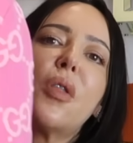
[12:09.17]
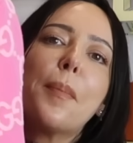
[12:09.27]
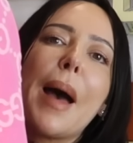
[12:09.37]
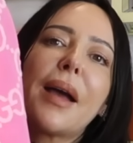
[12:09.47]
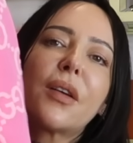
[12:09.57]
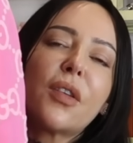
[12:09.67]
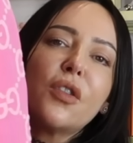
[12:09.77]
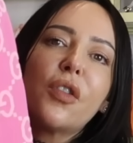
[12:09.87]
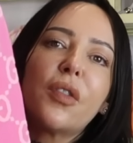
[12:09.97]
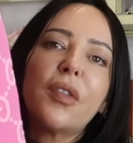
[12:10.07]
on the back. So
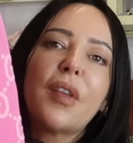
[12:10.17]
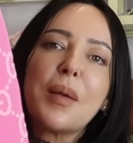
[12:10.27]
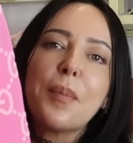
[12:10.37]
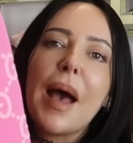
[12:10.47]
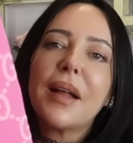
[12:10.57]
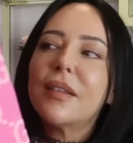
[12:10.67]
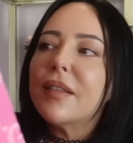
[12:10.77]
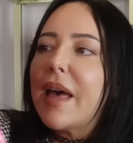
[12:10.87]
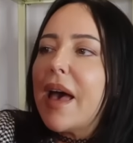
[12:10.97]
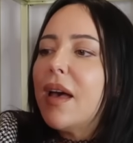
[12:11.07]
just the same
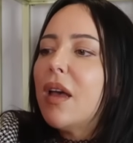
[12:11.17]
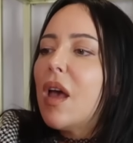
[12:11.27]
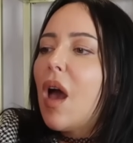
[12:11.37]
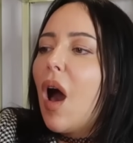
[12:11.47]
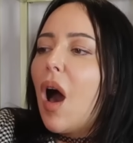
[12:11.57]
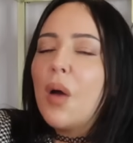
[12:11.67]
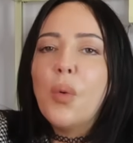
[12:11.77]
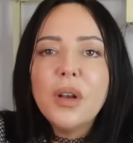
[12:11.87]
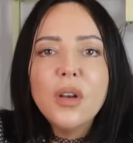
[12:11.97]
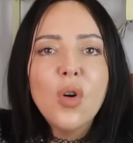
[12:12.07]
pattern there. I
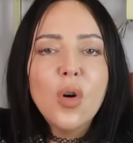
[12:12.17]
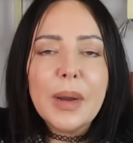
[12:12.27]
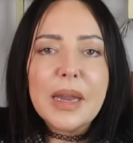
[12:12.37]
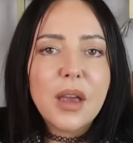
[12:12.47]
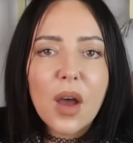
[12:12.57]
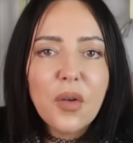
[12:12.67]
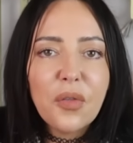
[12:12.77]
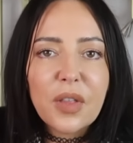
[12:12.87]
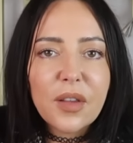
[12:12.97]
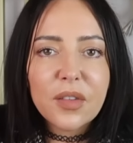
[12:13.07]
wouldn't normally go
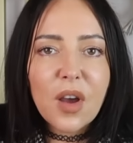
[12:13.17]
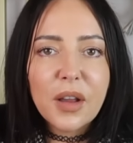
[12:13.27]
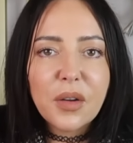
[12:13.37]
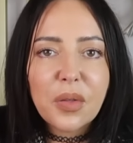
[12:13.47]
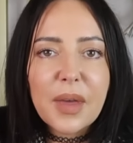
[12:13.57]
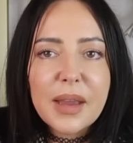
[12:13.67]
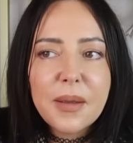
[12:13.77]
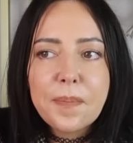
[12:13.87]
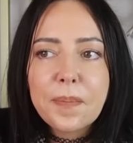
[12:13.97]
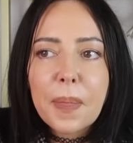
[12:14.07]
for this kind of thing,
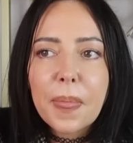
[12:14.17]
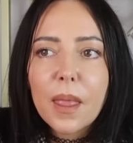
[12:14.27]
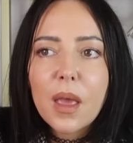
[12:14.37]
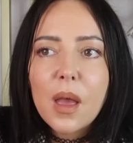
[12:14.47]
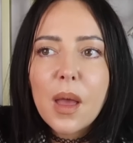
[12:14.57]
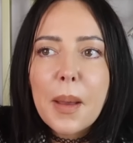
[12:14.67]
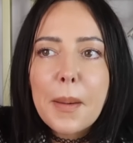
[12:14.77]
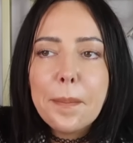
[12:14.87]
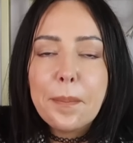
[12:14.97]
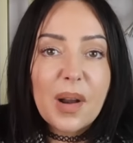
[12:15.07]

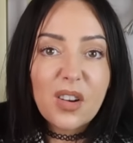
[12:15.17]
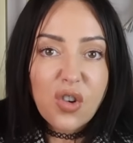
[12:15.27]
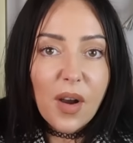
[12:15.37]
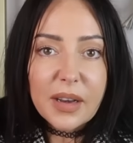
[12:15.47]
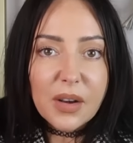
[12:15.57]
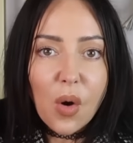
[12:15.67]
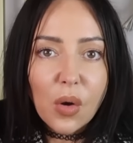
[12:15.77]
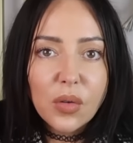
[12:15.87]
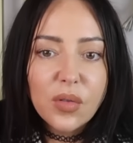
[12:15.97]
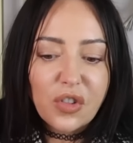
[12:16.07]
but I tried it
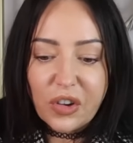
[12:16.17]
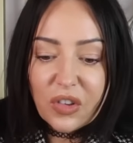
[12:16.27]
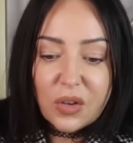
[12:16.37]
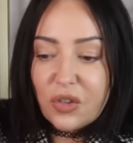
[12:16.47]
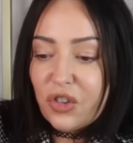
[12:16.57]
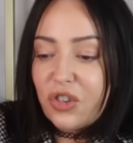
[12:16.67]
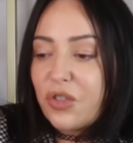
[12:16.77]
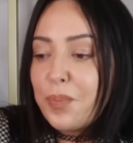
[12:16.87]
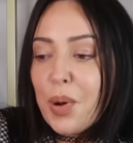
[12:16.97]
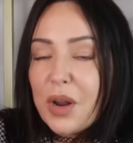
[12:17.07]
on just to
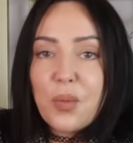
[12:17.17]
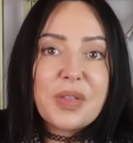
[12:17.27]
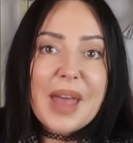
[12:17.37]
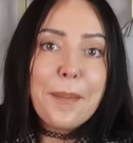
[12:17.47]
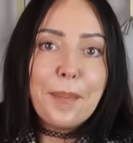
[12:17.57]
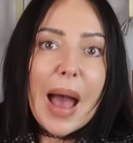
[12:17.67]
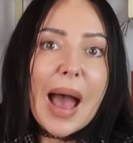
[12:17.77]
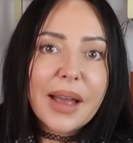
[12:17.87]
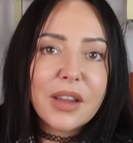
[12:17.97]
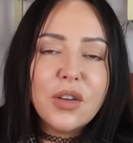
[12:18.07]
put it with that
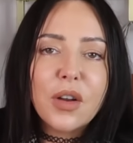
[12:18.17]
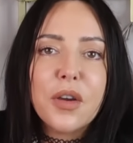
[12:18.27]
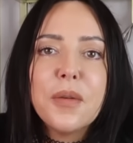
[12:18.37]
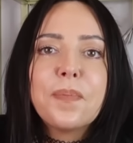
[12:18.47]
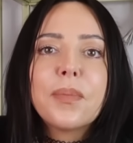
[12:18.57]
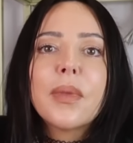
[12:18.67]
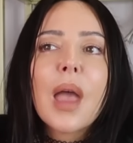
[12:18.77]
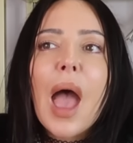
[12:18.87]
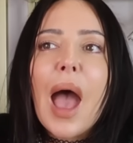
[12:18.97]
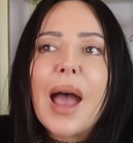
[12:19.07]
bag, you know,
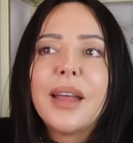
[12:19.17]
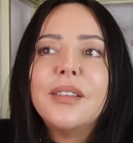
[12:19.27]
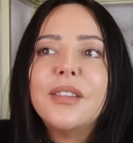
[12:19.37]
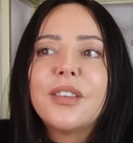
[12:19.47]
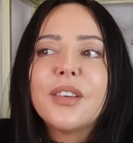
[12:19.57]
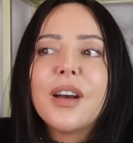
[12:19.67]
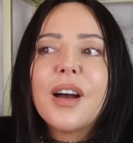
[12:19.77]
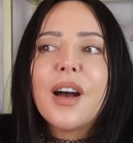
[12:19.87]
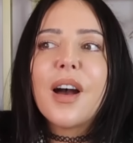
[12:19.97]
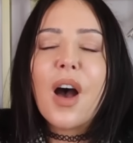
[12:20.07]
and
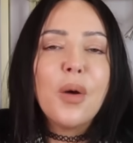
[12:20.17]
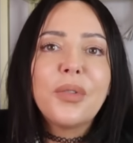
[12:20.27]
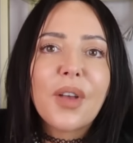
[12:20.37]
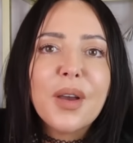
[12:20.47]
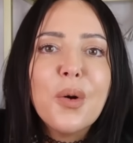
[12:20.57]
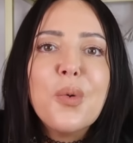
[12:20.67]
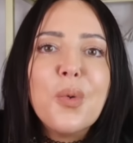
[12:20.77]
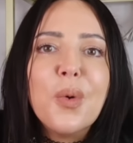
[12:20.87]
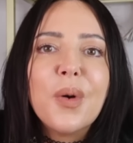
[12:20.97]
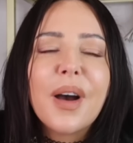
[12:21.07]
I was like,
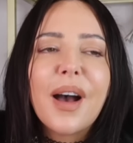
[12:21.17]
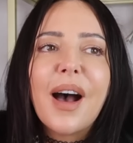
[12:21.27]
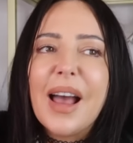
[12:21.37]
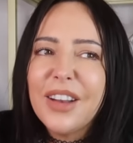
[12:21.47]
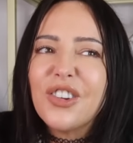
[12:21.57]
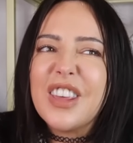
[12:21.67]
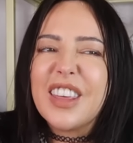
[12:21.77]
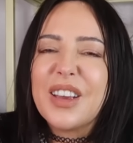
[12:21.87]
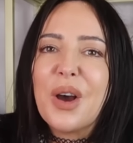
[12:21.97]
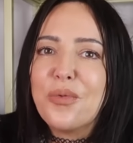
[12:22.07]
oh, I actually
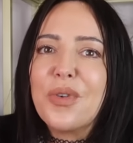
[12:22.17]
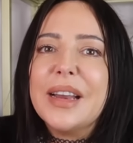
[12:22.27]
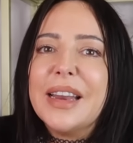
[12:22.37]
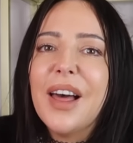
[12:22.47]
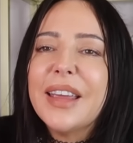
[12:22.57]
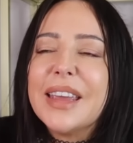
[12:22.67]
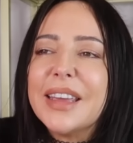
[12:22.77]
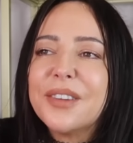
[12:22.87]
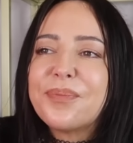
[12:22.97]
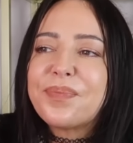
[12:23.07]
think I really like
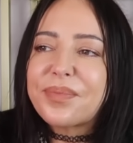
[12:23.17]
it.